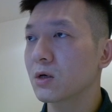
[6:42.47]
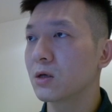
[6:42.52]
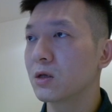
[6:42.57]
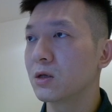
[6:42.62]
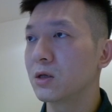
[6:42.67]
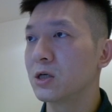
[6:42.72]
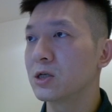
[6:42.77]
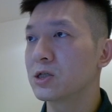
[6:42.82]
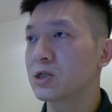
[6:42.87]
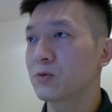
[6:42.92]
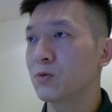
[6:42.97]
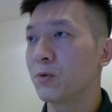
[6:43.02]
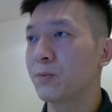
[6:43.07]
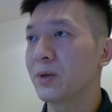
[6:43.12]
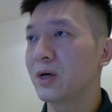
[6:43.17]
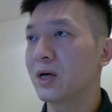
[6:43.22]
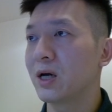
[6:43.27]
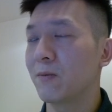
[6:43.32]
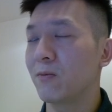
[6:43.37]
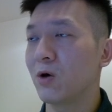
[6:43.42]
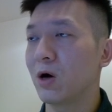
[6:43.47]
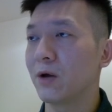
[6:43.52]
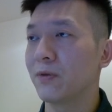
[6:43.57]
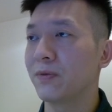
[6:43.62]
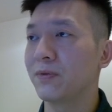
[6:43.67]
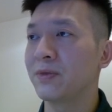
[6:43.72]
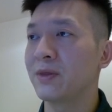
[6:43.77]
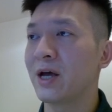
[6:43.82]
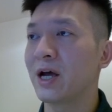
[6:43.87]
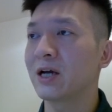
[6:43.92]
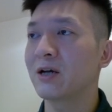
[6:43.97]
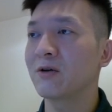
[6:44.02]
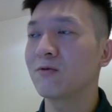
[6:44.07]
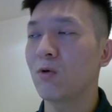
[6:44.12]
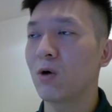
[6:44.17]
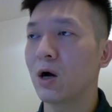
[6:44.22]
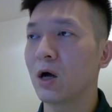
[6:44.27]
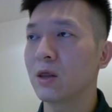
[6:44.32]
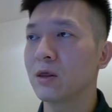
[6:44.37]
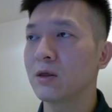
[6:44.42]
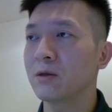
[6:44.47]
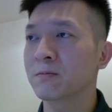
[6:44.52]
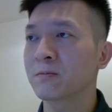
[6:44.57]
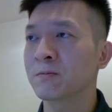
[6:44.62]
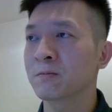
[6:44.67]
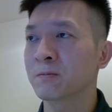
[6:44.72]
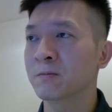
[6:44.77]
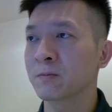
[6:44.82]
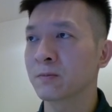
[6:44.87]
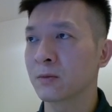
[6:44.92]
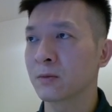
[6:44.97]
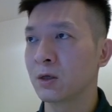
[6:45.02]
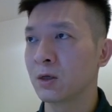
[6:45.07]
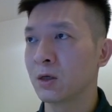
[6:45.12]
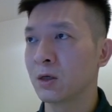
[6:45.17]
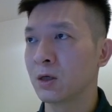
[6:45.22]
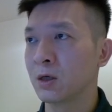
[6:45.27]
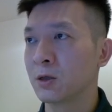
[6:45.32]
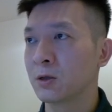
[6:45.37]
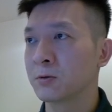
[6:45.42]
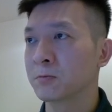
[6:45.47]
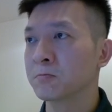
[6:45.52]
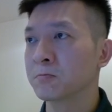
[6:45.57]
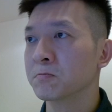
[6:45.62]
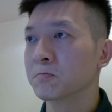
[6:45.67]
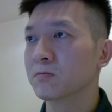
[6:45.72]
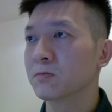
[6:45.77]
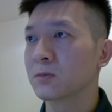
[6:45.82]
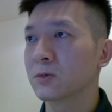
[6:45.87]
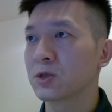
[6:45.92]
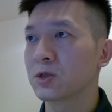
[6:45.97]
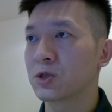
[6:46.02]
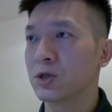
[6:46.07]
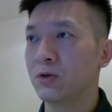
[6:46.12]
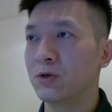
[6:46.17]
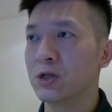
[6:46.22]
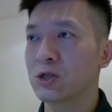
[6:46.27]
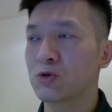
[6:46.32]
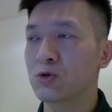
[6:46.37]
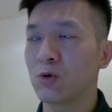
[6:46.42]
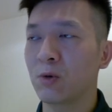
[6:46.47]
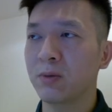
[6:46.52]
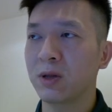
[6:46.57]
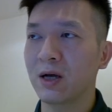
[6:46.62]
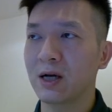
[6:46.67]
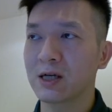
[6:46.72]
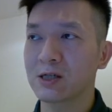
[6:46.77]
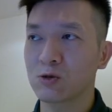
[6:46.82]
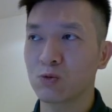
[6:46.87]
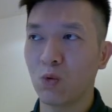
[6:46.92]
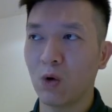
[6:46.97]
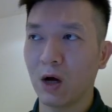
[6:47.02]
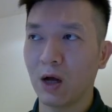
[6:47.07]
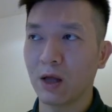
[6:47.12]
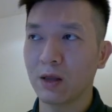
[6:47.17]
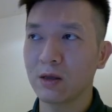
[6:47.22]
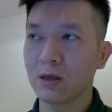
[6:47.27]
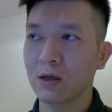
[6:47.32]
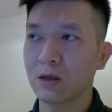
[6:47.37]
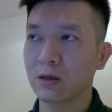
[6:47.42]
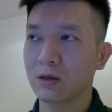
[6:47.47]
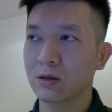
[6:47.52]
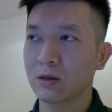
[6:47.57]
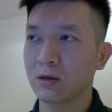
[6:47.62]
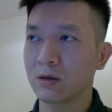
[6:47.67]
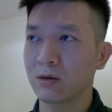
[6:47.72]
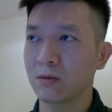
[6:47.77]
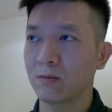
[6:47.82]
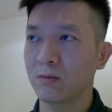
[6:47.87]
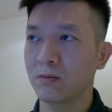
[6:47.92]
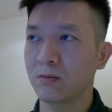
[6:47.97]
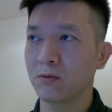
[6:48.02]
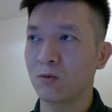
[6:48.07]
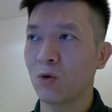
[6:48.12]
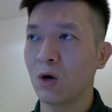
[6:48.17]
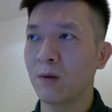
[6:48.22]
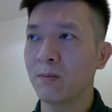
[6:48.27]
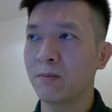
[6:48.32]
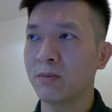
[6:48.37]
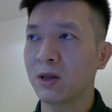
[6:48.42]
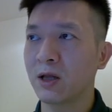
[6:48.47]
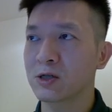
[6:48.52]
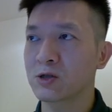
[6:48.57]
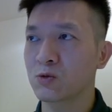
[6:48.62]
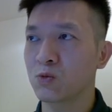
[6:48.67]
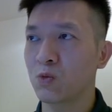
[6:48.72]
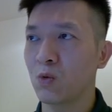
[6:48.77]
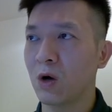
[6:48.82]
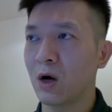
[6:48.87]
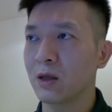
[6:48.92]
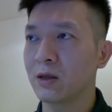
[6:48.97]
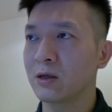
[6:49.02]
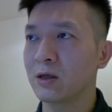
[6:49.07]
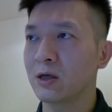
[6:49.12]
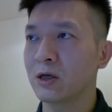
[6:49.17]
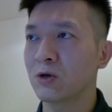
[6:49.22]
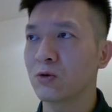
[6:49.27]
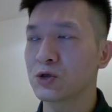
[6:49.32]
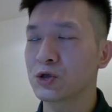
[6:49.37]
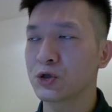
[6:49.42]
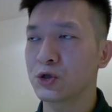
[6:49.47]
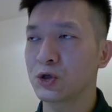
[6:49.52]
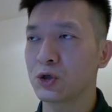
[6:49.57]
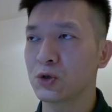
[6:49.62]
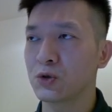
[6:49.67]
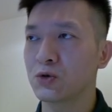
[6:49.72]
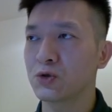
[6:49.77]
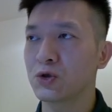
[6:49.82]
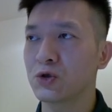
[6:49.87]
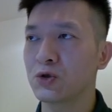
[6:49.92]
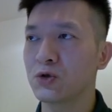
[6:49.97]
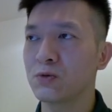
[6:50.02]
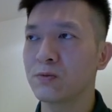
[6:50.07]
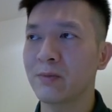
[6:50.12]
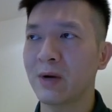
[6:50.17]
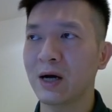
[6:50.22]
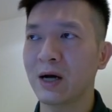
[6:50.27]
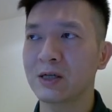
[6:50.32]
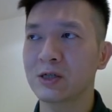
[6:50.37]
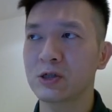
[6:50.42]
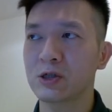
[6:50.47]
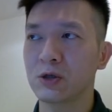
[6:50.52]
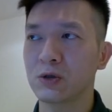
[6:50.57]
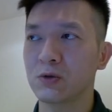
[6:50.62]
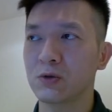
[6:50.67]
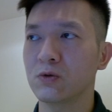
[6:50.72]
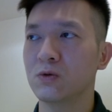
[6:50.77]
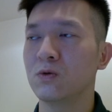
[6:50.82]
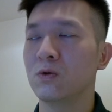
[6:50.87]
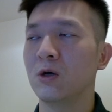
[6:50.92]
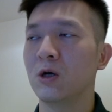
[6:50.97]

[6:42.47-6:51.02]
this will become what? Negative 1. So this will plus 1. 1 plus 1 equals 2. 2 minus 2